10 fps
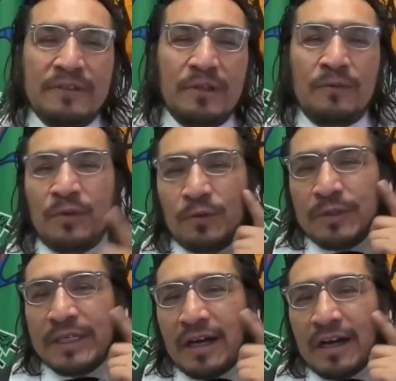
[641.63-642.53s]
of who
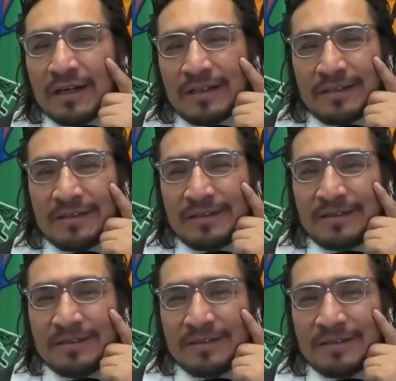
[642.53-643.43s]
we are,
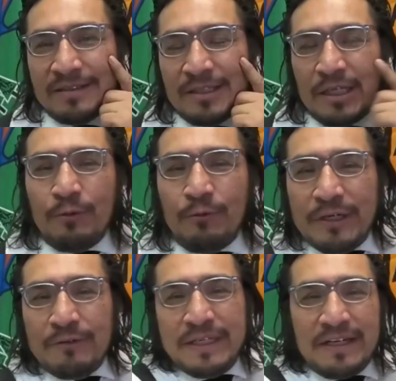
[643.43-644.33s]

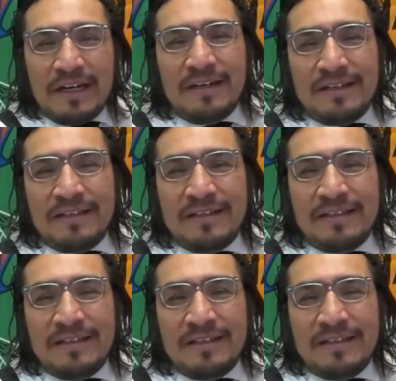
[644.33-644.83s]
where we are.